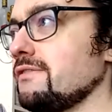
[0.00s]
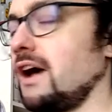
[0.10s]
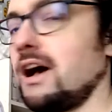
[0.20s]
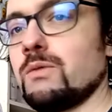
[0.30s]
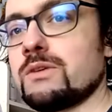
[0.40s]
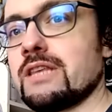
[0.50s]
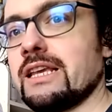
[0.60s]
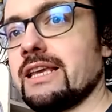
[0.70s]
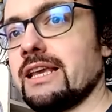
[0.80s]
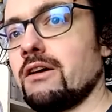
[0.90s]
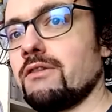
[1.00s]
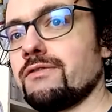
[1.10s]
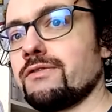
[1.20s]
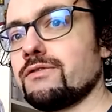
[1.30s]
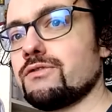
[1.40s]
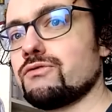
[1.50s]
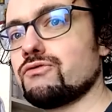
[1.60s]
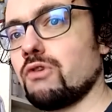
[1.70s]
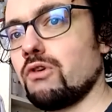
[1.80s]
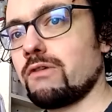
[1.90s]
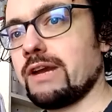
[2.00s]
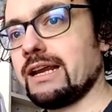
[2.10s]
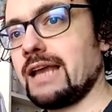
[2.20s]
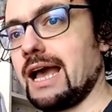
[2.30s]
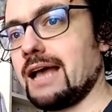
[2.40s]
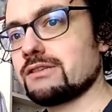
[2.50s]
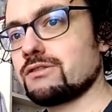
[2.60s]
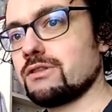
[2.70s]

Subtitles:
I was thinking of drawing as